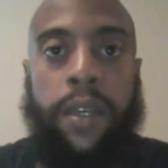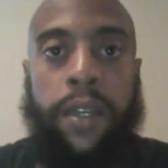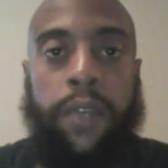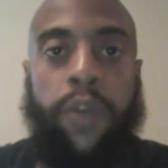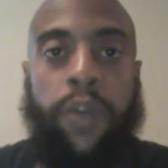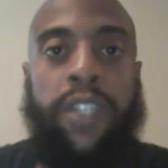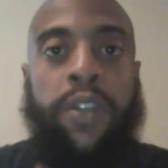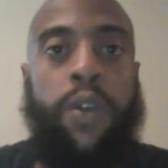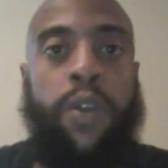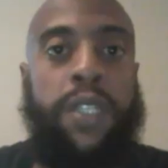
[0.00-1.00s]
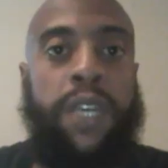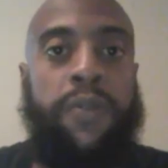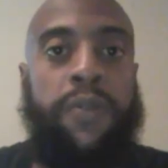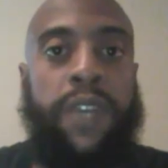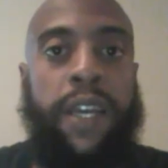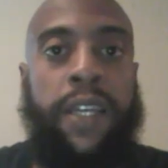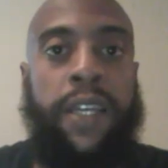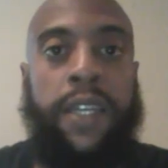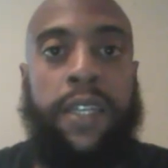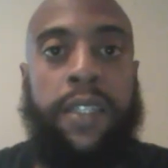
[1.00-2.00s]
He rested on the 7th day.
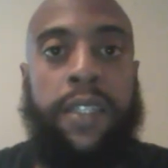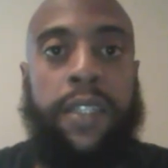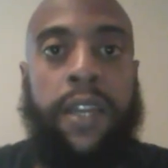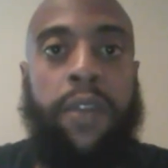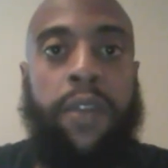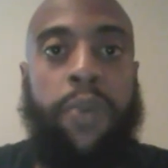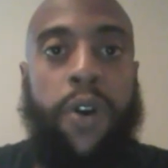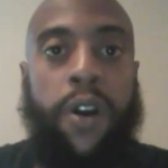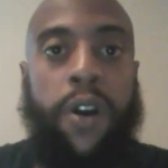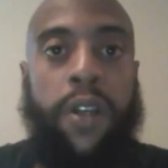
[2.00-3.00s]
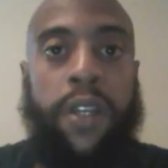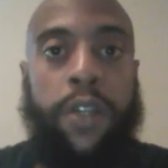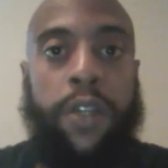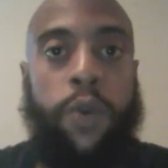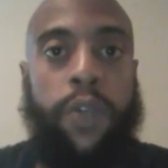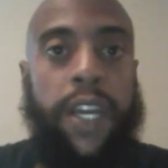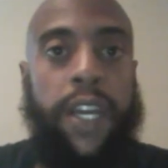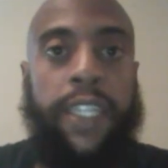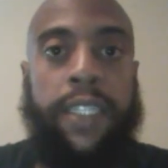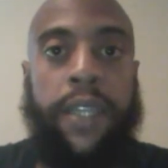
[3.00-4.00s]
He set it apart. He
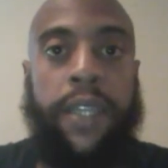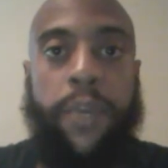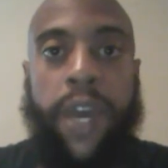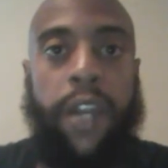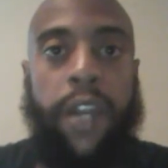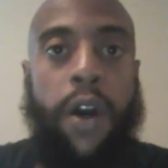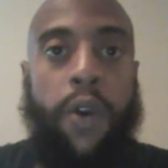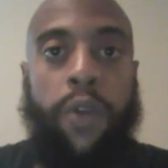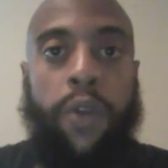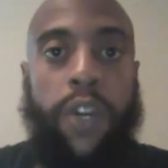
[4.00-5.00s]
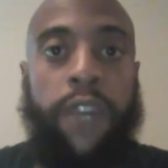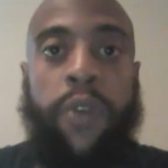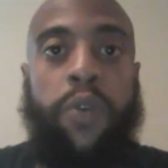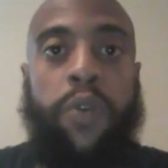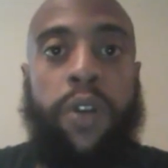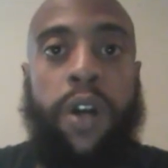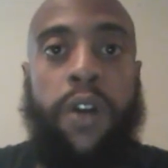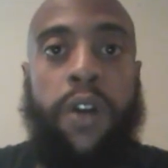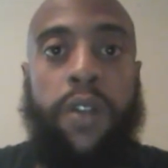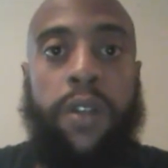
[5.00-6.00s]
kodeshed it. He made it holy, whatever you want to
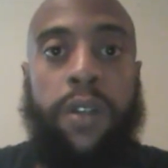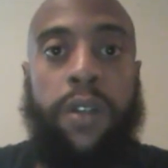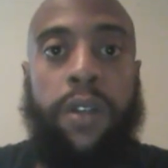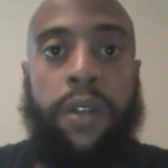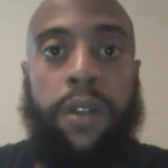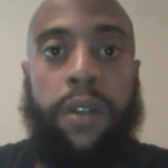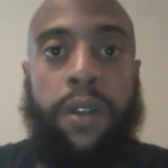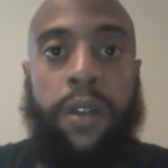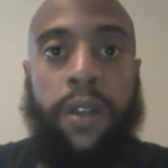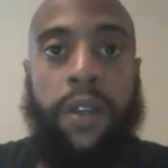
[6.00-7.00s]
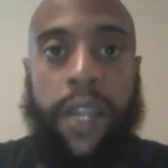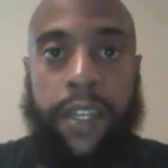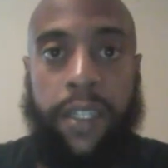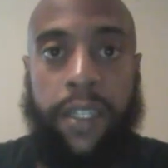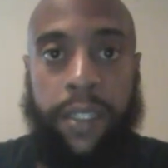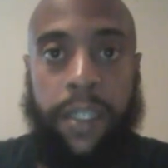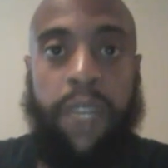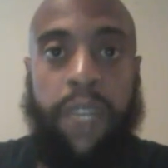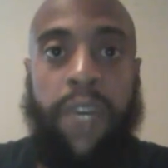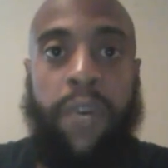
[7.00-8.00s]
call it. And in the 10
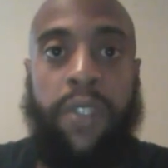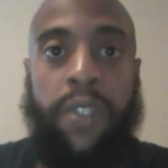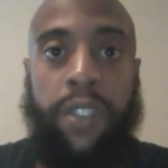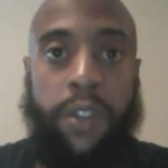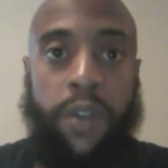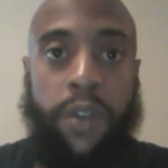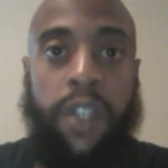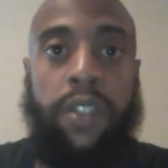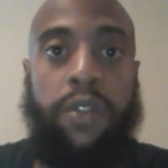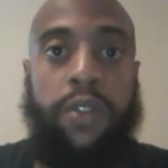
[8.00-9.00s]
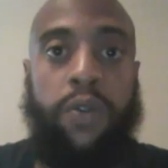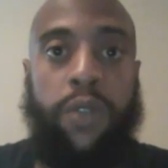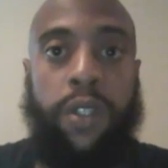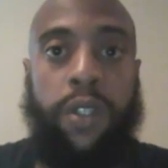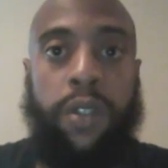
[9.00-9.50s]
Commandments, He told us to do it.